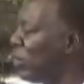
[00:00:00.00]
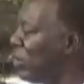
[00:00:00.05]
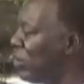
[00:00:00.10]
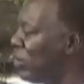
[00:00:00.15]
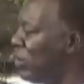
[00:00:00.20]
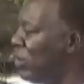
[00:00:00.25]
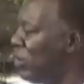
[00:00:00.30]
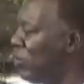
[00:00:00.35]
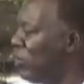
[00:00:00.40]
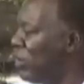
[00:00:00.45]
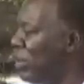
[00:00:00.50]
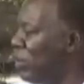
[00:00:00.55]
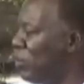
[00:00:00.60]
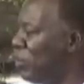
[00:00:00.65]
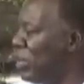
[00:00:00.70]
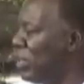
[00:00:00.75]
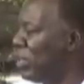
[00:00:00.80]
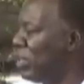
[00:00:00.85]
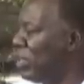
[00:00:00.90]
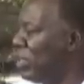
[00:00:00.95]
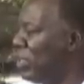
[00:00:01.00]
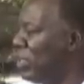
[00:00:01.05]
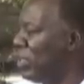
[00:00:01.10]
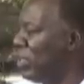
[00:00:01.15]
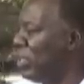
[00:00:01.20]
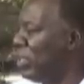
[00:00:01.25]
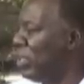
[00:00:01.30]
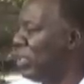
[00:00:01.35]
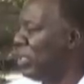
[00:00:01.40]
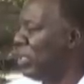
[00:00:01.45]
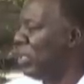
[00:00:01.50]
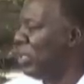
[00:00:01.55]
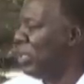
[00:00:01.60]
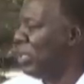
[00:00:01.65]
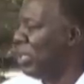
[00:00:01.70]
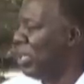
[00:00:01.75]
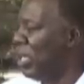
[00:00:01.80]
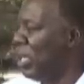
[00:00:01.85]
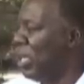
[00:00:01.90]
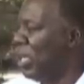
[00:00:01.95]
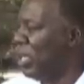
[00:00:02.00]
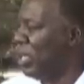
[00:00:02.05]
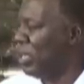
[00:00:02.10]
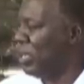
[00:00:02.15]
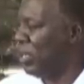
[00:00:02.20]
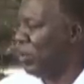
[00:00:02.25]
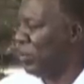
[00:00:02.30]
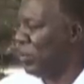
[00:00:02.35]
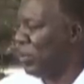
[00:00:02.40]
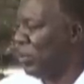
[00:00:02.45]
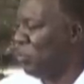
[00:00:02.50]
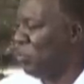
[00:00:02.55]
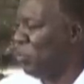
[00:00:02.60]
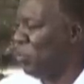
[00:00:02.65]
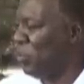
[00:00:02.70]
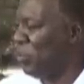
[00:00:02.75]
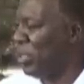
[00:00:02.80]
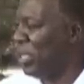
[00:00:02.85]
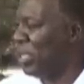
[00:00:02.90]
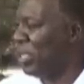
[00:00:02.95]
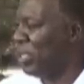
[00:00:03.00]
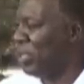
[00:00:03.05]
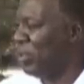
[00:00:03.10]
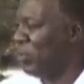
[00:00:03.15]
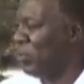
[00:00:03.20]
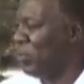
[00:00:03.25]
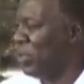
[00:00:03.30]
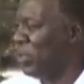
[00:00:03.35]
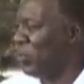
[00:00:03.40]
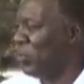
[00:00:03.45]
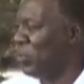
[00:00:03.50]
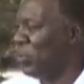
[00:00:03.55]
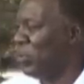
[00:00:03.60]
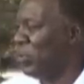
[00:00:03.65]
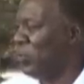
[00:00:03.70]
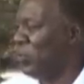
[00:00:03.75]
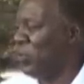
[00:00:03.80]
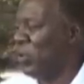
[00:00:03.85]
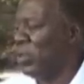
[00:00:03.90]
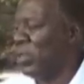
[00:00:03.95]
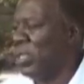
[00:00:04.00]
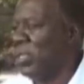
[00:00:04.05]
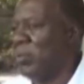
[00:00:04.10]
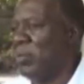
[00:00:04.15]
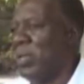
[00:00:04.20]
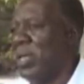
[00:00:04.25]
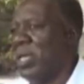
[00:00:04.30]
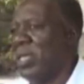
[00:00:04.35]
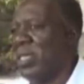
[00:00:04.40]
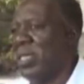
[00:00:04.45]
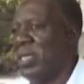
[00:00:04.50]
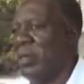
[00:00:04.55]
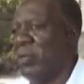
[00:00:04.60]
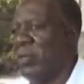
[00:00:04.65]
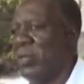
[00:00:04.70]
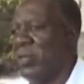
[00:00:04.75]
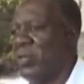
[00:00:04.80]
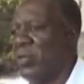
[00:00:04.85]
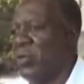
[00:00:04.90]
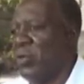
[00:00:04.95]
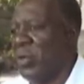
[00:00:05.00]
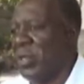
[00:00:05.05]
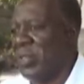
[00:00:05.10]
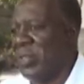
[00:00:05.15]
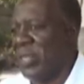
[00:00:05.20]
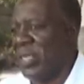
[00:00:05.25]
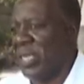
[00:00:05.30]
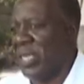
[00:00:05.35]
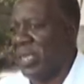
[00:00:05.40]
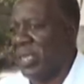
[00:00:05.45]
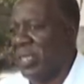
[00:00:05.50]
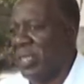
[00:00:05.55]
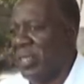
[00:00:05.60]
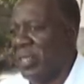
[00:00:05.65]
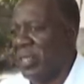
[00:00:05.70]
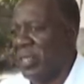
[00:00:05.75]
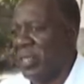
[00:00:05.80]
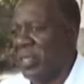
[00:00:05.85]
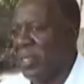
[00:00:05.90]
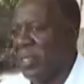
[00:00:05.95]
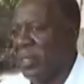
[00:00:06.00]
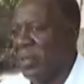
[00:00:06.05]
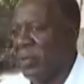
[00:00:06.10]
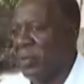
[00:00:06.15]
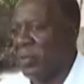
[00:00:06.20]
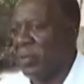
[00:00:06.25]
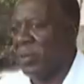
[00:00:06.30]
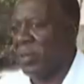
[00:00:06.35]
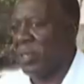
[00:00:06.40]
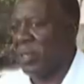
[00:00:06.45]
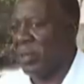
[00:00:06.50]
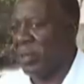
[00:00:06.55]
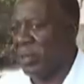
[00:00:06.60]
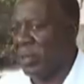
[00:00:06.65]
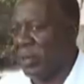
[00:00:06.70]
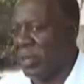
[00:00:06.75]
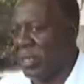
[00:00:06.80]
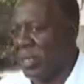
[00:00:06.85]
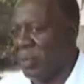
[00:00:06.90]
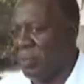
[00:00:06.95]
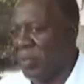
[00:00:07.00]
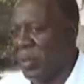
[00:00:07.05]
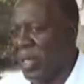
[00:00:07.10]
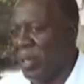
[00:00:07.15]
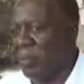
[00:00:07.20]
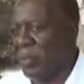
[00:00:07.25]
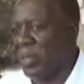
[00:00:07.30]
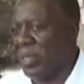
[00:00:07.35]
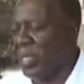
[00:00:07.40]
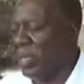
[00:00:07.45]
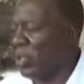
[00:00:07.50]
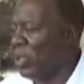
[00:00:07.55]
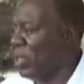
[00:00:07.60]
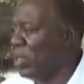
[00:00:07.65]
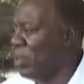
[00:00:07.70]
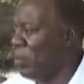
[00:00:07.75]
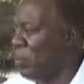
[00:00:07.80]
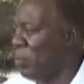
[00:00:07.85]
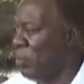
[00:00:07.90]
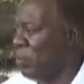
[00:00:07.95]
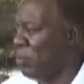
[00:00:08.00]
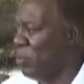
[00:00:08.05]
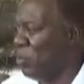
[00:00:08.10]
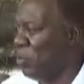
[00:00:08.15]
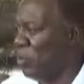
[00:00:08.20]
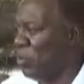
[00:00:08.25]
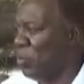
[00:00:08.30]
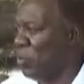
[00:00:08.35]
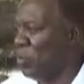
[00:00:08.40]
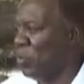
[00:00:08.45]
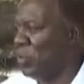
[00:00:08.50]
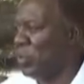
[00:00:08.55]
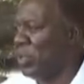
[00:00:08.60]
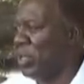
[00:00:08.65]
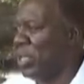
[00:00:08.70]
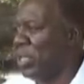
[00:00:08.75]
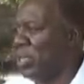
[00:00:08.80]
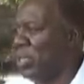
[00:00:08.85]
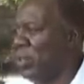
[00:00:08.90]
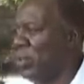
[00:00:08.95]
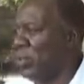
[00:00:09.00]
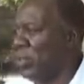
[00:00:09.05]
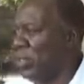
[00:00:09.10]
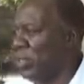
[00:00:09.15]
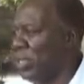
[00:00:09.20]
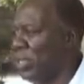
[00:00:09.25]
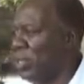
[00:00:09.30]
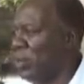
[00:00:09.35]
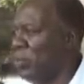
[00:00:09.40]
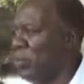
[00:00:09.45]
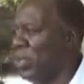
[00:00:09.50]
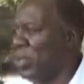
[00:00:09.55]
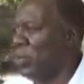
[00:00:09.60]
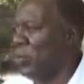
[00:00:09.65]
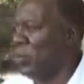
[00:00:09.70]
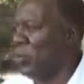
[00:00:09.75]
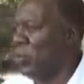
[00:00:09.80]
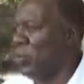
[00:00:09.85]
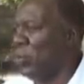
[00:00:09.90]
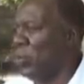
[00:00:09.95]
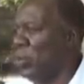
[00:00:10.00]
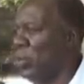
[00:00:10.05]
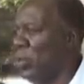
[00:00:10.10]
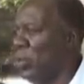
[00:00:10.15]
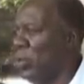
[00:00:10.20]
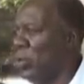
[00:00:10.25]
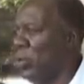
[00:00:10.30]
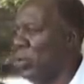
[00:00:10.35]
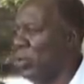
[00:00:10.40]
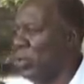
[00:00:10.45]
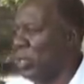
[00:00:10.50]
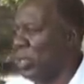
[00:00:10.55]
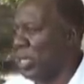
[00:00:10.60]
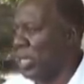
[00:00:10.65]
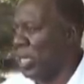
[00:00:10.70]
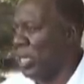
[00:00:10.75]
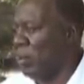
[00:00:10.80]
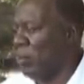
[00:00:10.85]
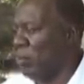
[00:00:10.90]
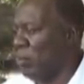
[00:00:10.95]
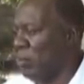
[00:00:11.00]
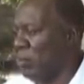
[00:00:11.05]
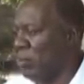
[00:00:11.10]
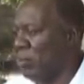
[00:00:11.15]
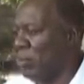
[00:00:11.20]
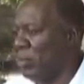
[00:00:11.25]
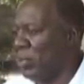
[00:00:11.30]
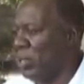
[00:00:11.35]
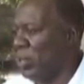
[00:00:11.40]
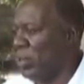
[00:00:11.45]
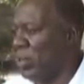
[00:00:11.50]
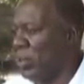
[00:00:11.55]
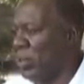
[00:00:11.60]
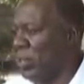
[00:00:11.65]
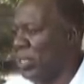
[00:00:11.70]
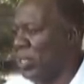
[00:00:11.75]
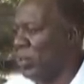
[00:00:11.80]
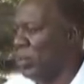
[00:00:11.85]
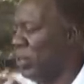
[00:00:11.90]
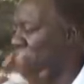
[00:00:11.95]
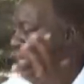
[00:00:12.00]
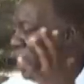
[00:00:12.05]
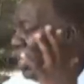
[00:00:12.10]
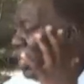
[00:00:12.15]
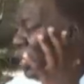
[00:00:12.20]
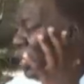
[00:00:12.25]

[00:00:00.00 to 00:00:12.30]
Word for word: agricultural development. Uh, there was a project which was funded by, I think, was USAID. Uh, the department had got a bulldozer, and there was a gentleman who came, he